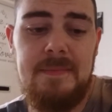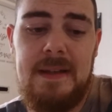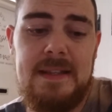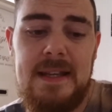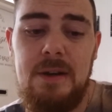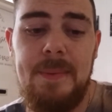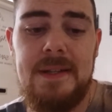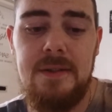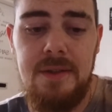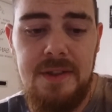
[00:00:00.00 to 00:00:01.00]
is a little bit
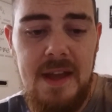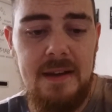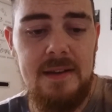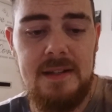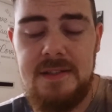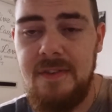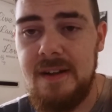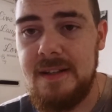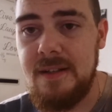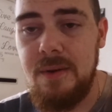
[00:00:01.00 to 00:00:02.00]
too thin and it's
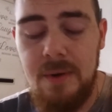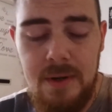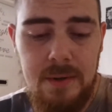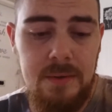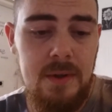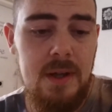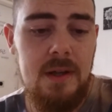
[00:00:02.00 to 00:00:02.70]
flooded the coil.